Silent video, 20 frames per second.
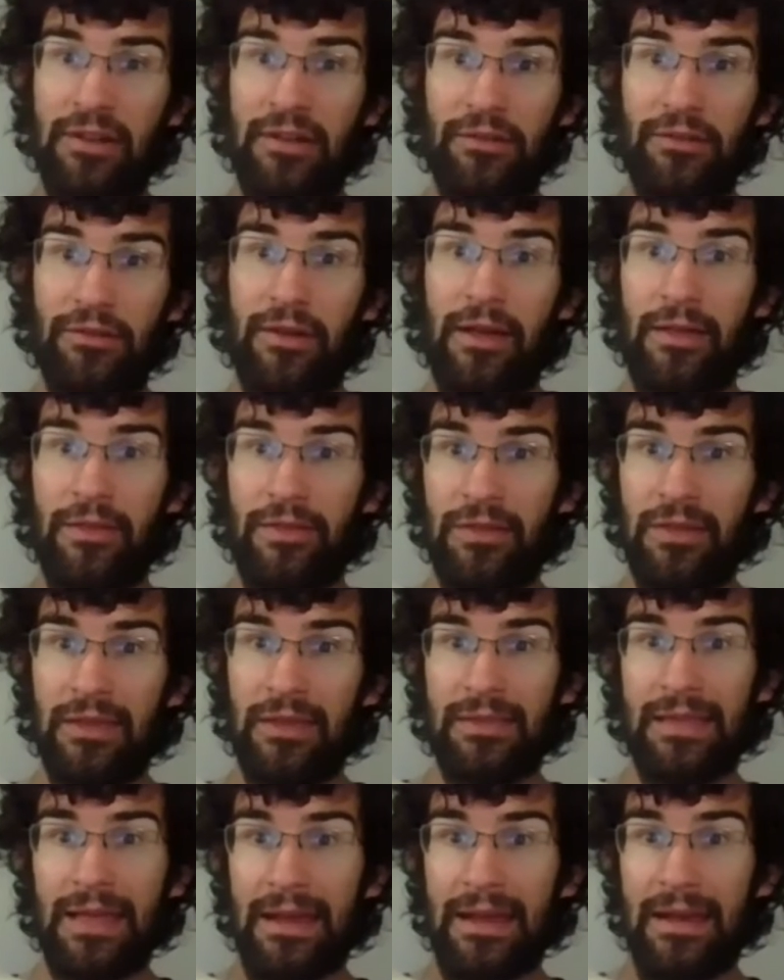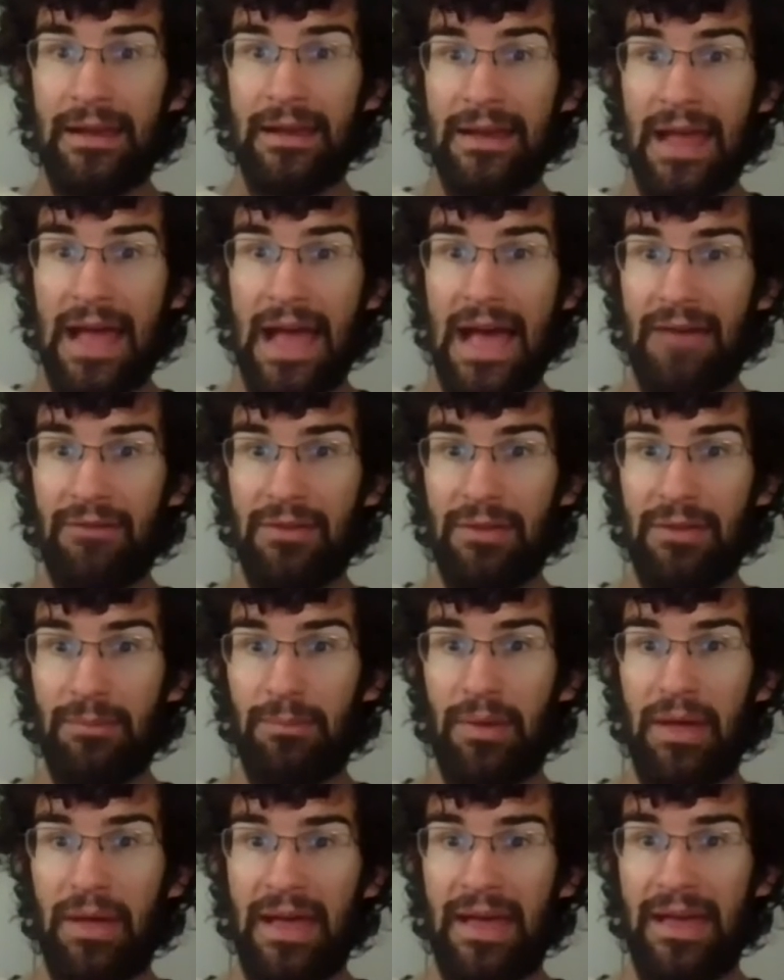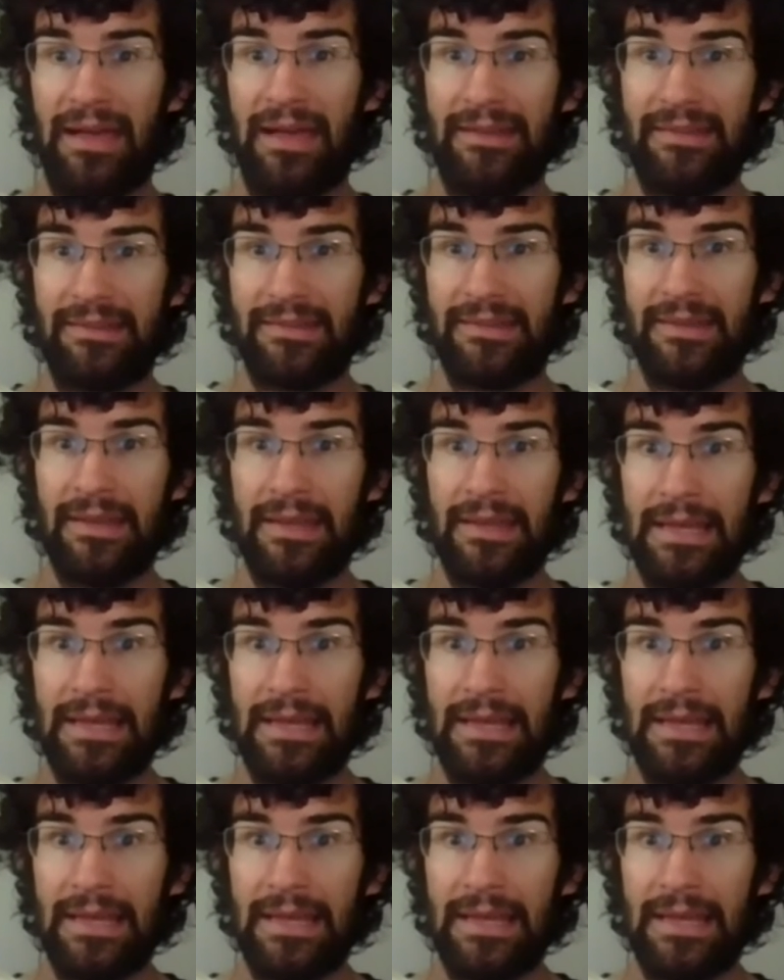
and so I think that in having pets,